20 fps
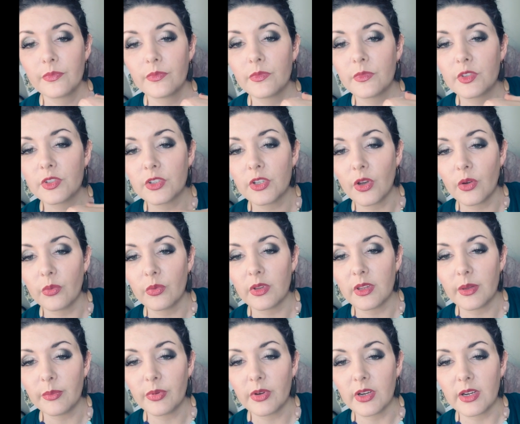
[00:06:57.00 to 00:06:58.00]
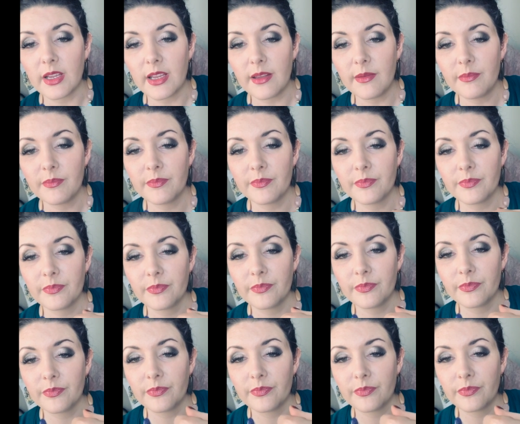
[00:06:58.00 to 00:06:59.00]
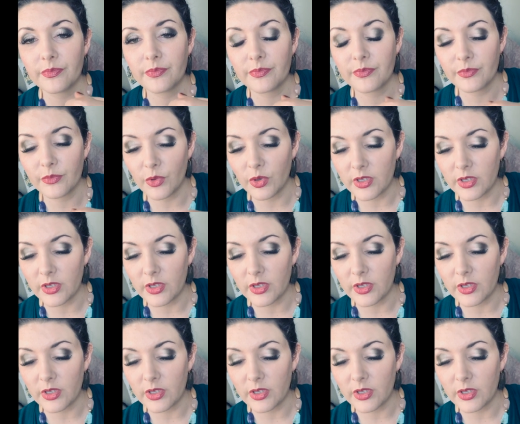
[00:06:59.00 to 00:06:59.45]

So really pretty, more